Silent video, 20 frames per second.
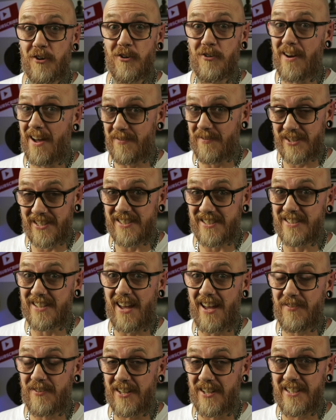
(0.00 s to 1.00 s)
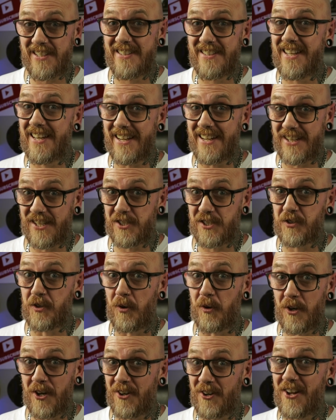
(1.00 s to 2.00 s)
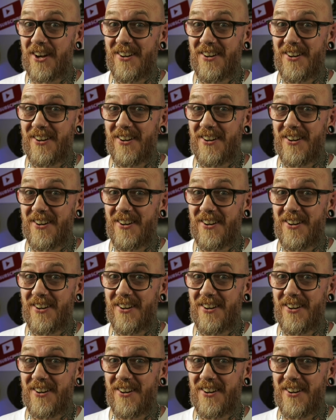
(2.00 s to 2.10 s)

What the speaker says: Gravity's definitely taking its toll on